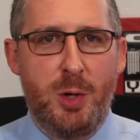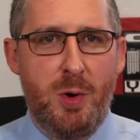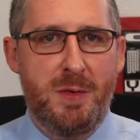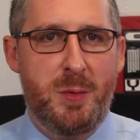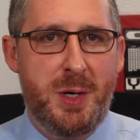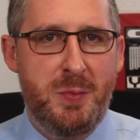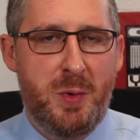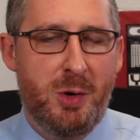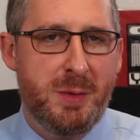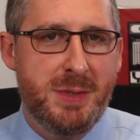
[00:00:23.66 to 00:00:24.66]
Hello everyone,
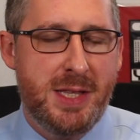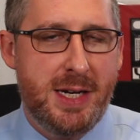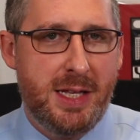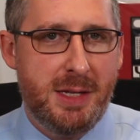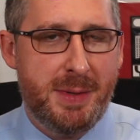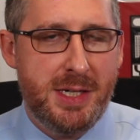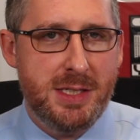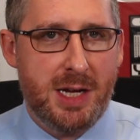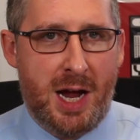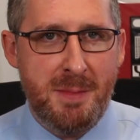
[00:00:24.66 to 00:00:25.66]
welcome to the Daily
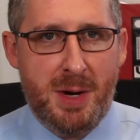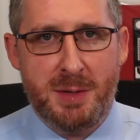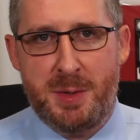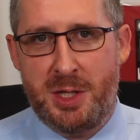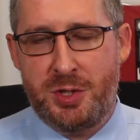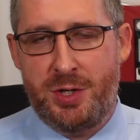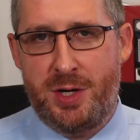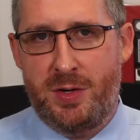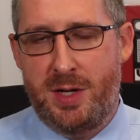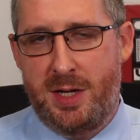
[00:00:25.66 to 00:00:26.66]
Buzz. I'm Mike
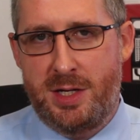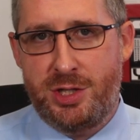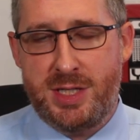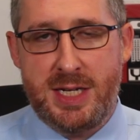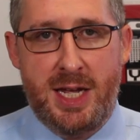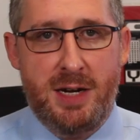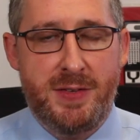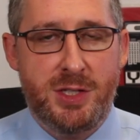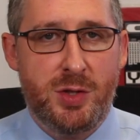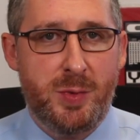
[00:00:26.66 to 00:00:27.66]
Moliterno. Just ahead
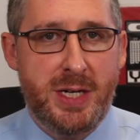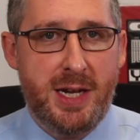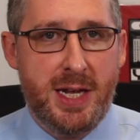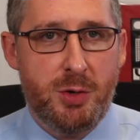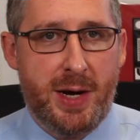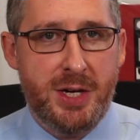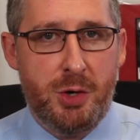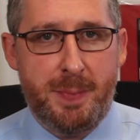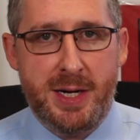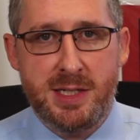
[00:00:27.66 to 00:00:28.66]
of its three-day grand
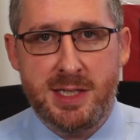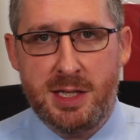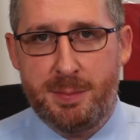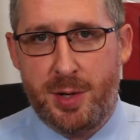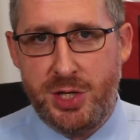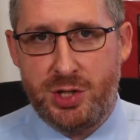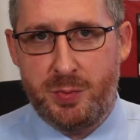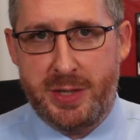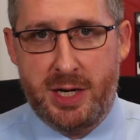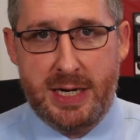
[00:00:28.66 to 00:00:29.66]
opening
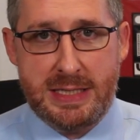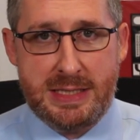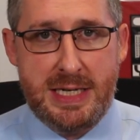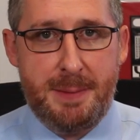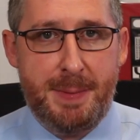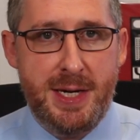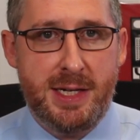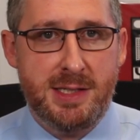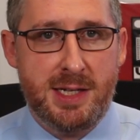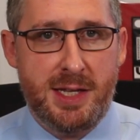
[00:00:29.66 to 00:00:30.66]
celebration, we got a sneak
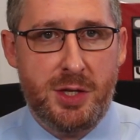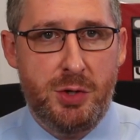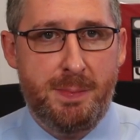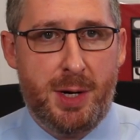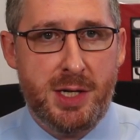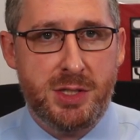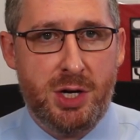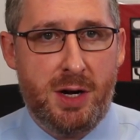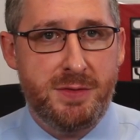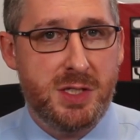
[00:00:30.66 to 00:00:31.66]
peek inside the new
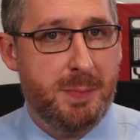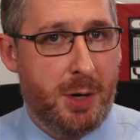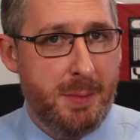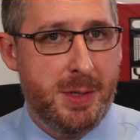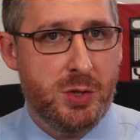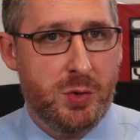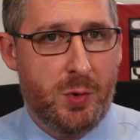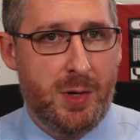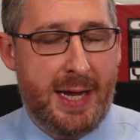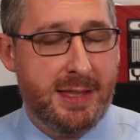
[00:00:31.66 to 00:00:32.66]
Boscov's department
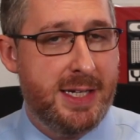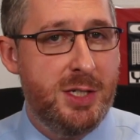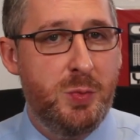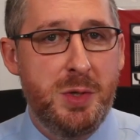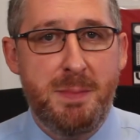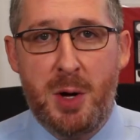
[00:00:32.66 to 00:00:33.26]
store at the Eastwood